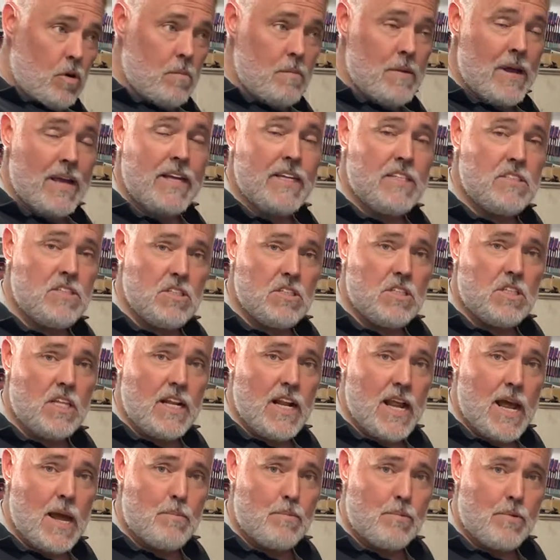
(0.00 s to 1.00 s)
my existing
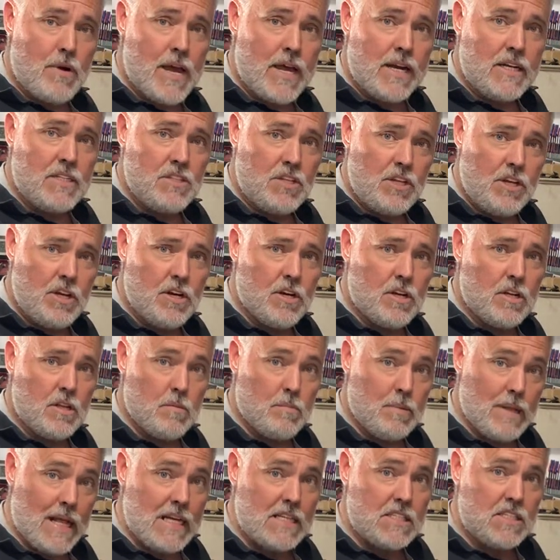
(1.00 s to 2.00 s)
apparatus here, the
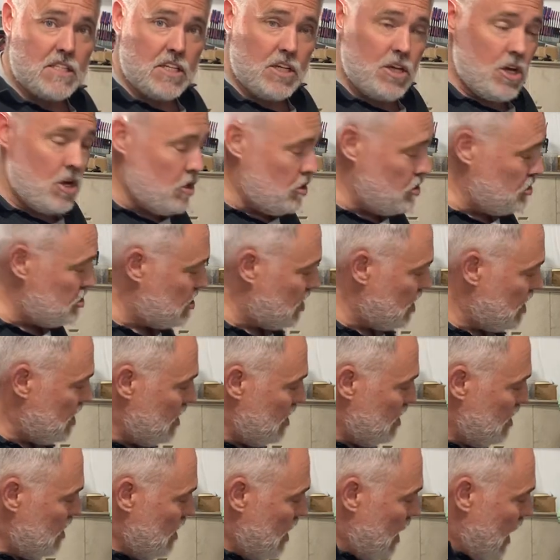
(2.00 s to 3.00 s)
blasting hose,
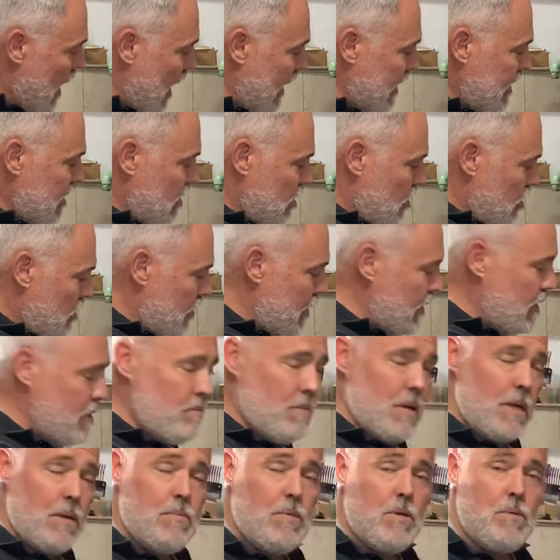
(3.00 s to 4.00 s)
I could go in
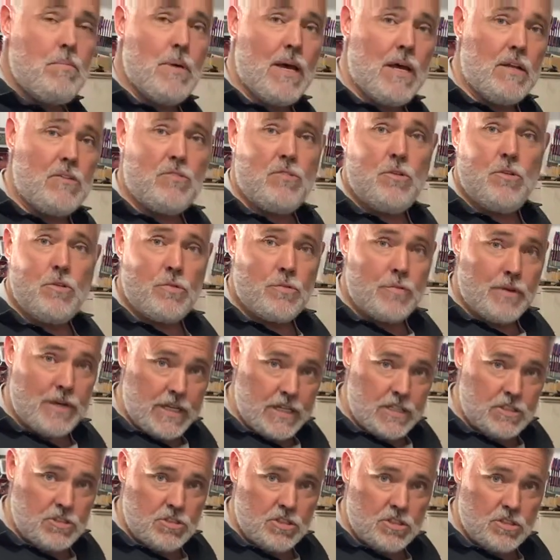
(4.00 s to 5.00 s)
maybe about 2 or 3
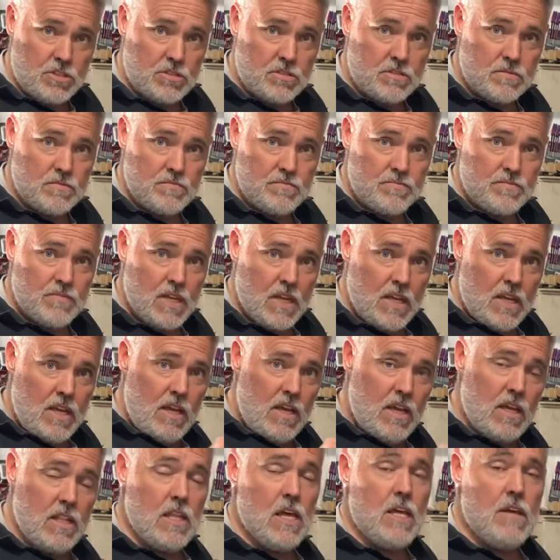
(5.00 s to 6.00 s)
inches
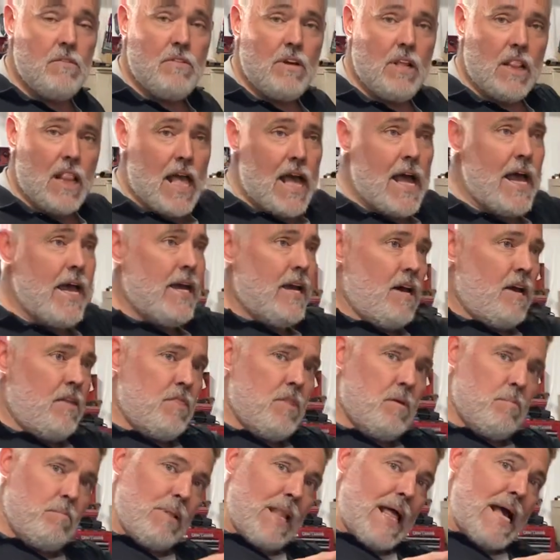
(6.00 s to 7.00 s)
and then rely on
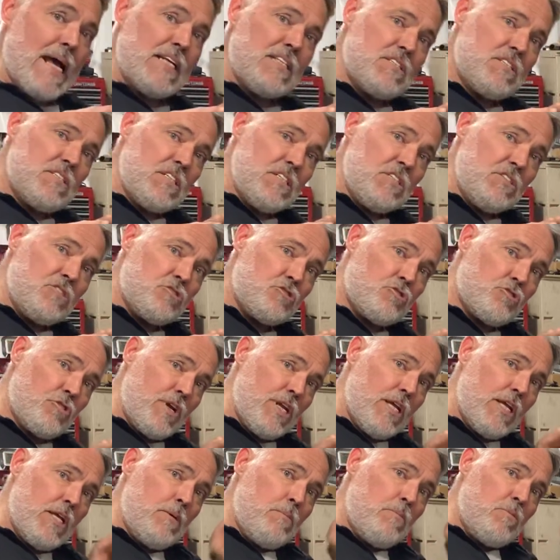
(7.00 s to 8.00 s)
the blasting
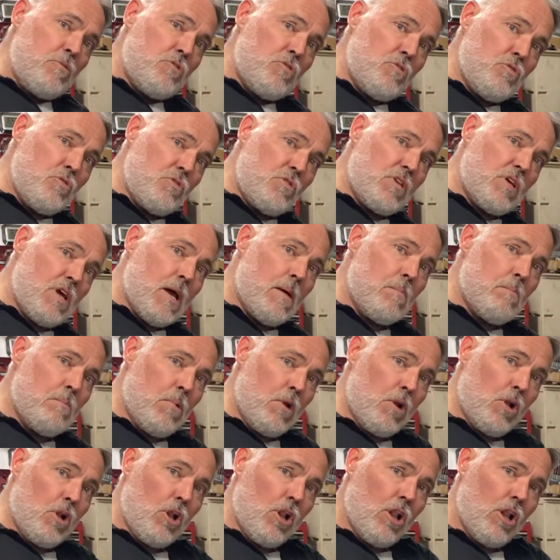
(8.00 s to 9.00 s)
stream to
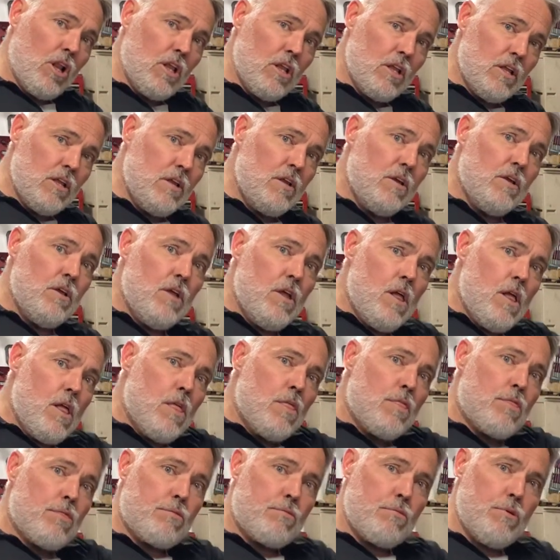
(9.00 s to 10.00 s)
tumble
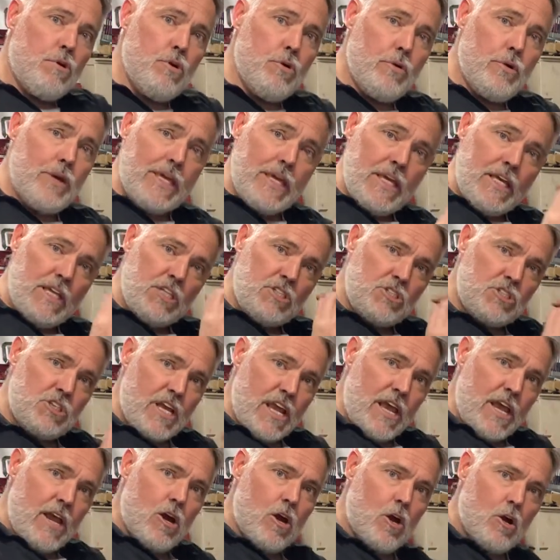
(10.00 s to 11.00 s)
through each
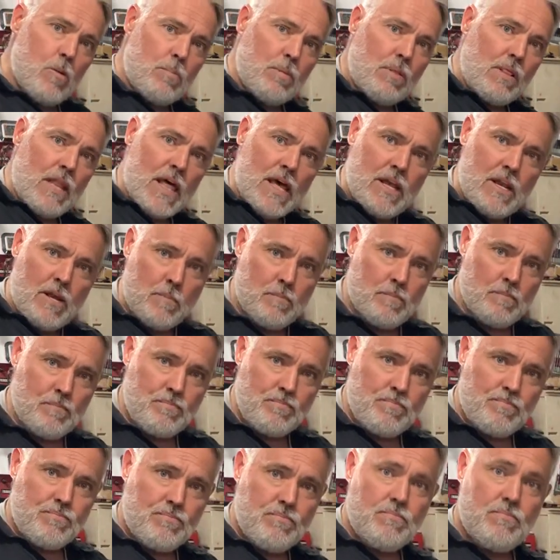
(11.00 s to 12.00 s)
air plenum
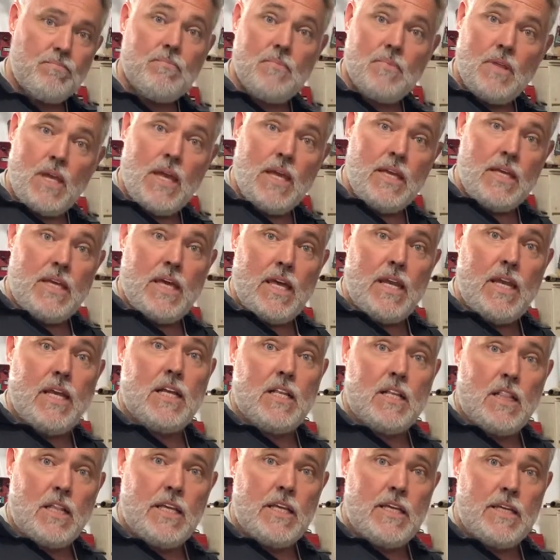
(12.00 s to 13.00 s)
and get it
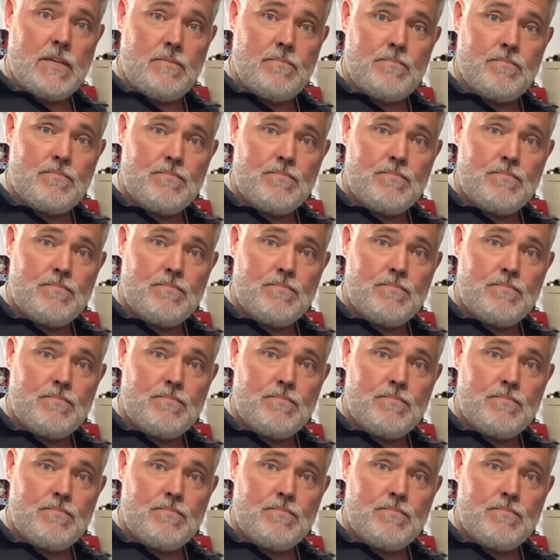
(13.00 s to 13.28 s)
clean.